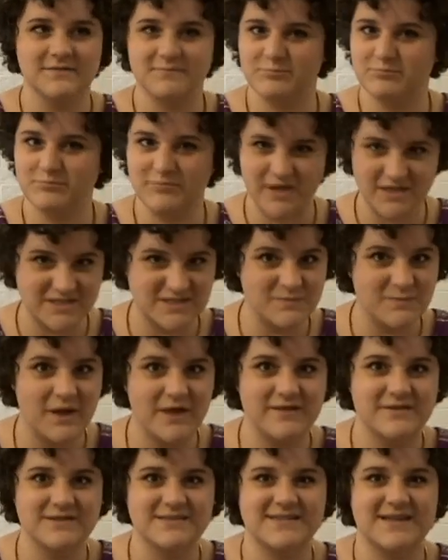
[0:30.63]
much
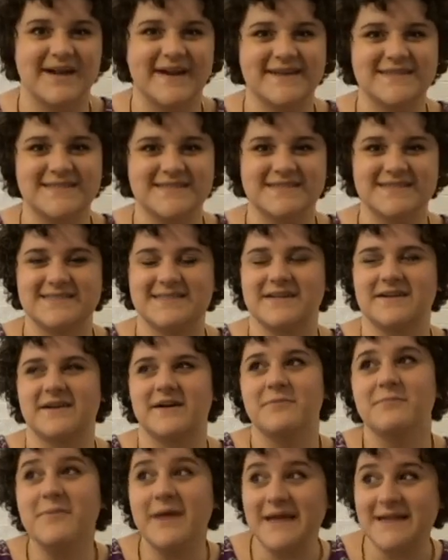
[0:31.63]
smaller sizes that
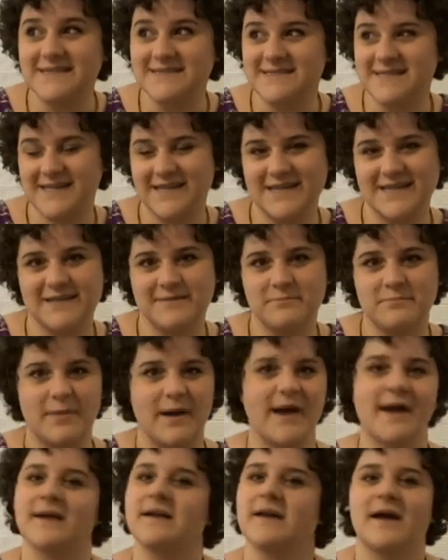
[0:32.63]
are amazing,
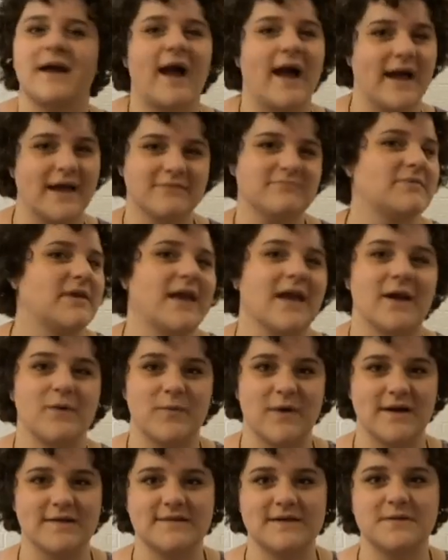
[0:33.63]
but I can't
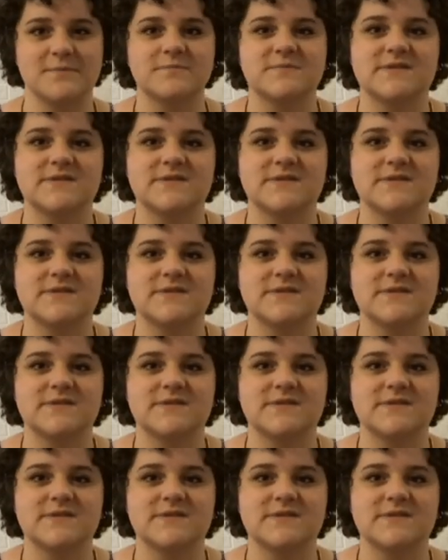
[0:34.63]
wear them.